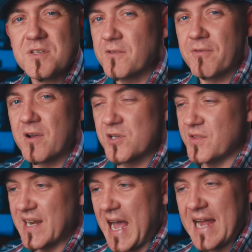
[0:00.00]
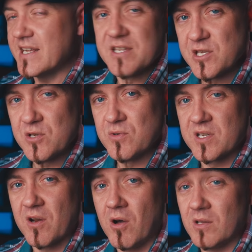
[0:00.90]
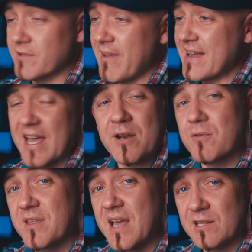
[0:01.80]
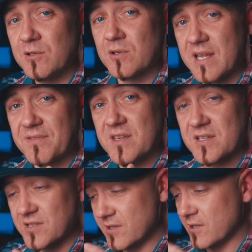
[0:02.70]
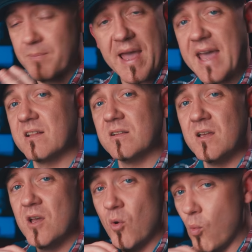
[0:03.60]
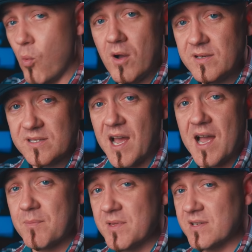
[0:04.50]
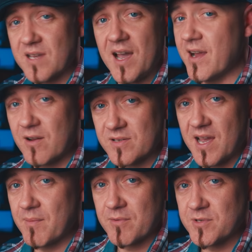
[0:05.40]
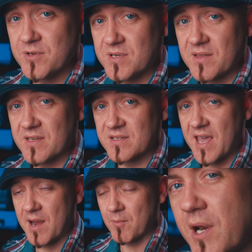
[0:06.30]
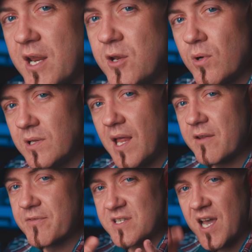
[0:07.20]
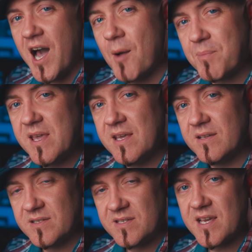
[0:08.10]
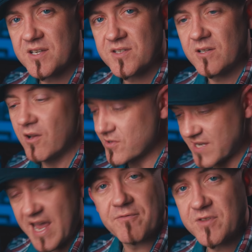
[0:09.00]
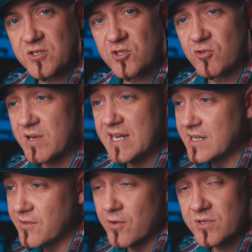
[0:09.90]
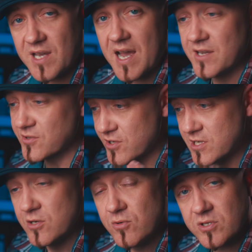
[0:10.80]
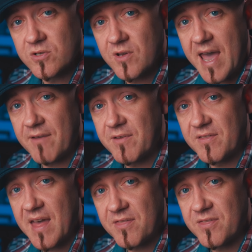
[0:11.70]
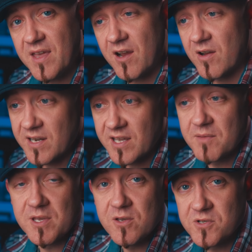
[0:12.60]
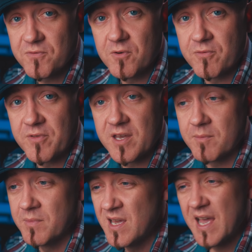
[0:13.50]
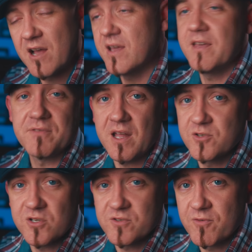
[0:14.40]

is a function that I didn't use at all. In fact, I don't think I looked at this little panel one time the entire time I was using this camera. But I know a lot of the top-end D S L Rs have this screen, and those guys are used to having that there, and it can be useful for them, if not just